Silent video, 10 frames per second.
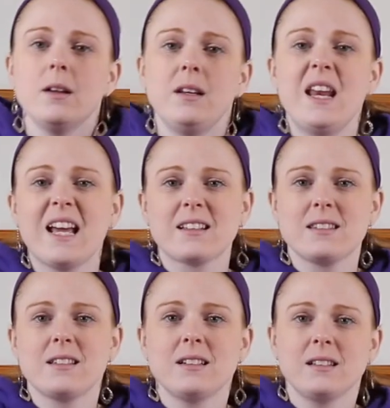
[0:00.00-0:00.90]

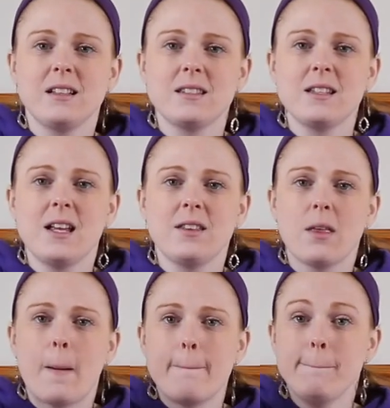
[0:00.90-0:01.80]
Next, let's take
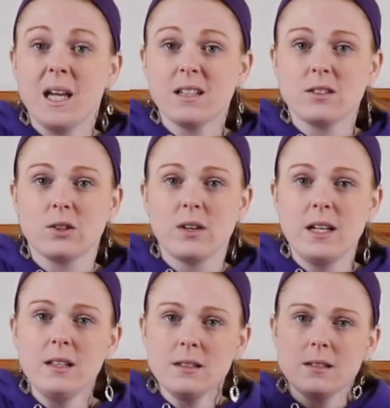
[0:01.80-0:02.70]
the mixed
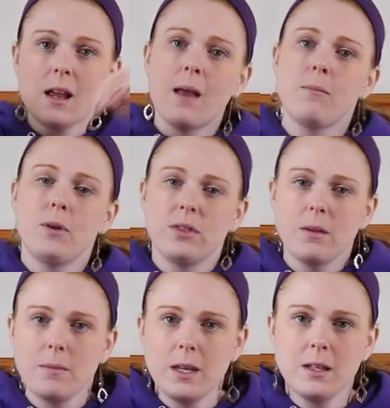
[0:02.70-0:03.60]
greens and put
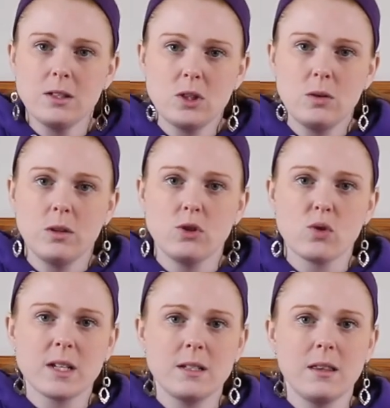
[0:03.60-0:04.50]
them into the
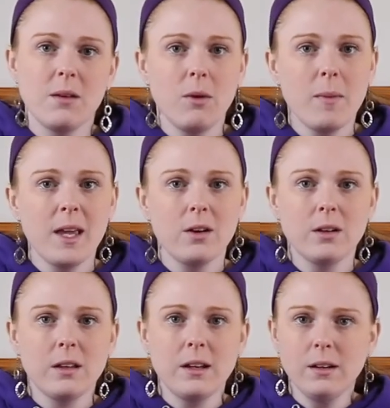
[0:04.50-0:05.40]
dressing that we made
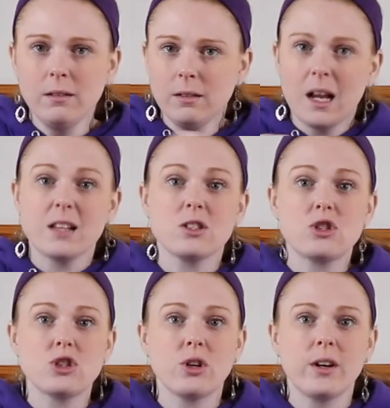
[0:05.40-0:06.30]
earlier and
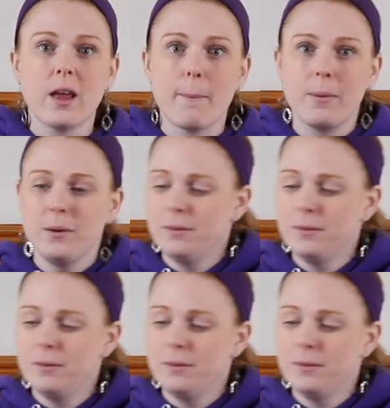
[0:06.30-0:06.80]
stir it up.